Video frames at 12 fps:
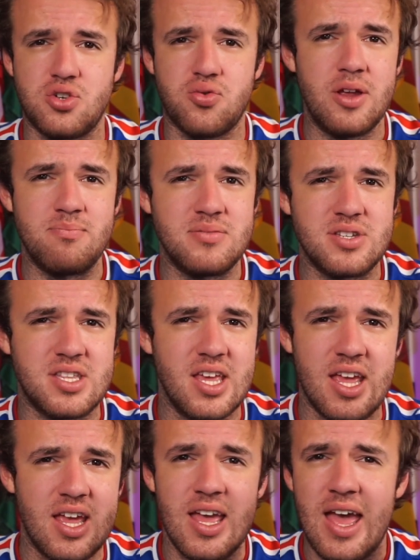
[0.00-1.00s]
trims
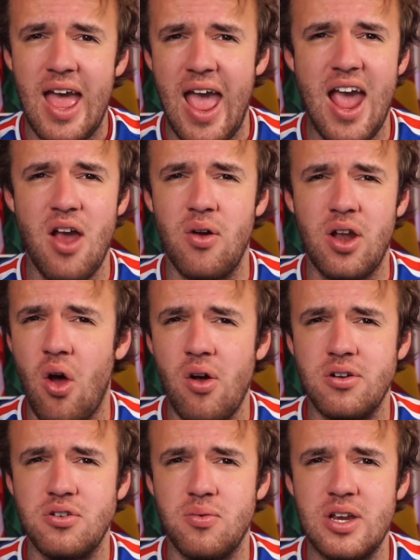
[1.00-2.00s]
the hair in
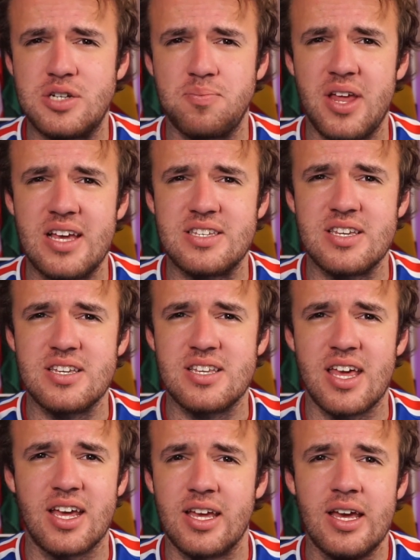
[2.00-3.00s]
hard to reach places
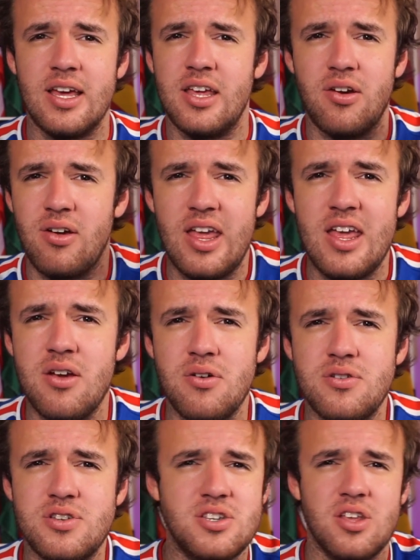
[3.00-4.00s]
like your
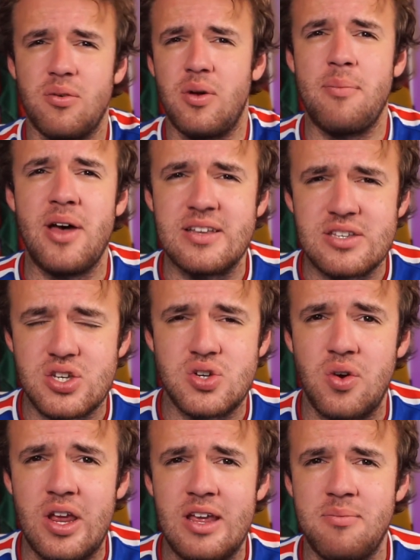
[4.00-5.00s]
ears so that when I'm on
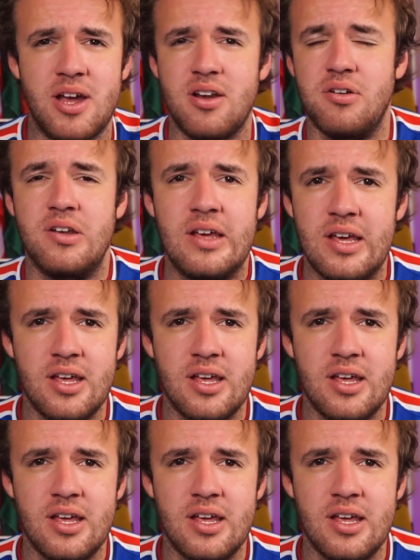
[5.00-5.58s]
stream, I don't